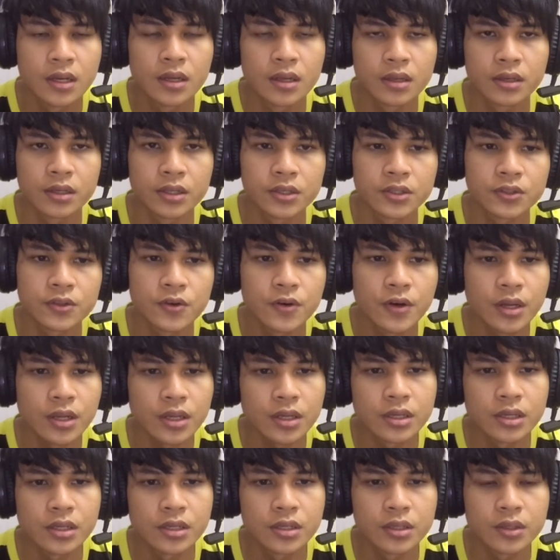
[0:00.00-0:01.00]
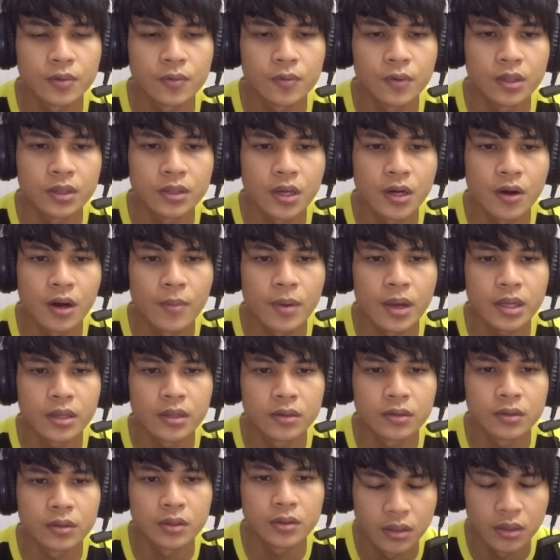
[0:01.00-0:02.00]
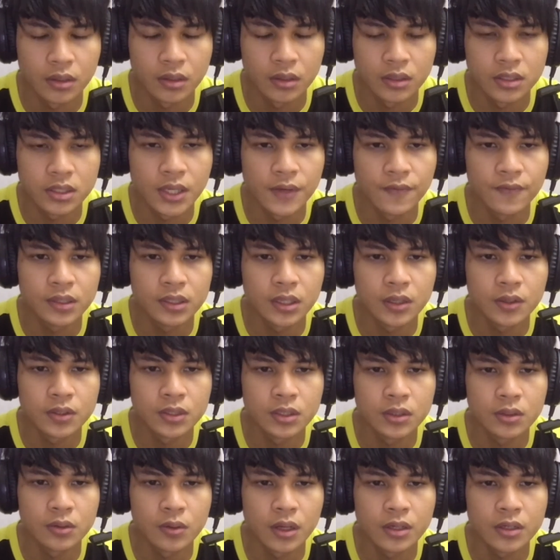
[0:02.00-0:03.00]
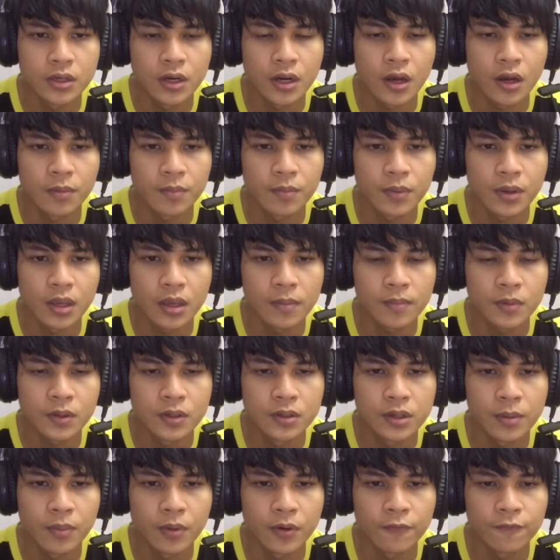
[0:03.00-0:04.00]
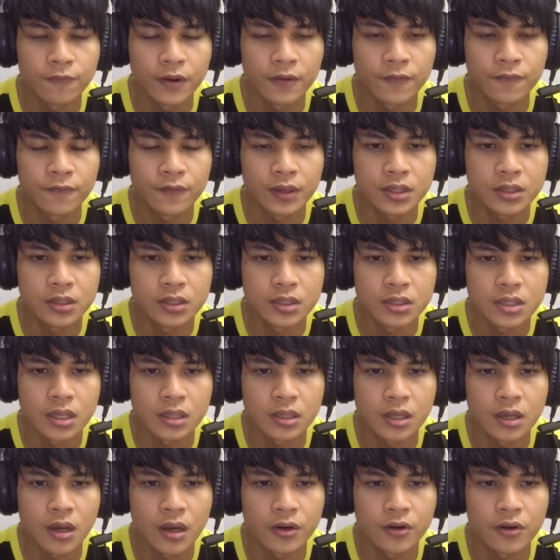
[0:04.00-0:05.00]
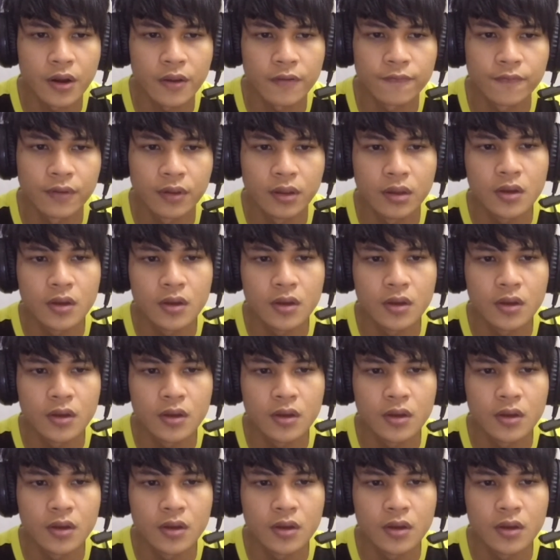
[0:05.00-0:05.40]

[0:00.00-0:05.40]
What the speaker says: The storage is 1TB, 7200 RPM, 3.5 inch SATA hard drive.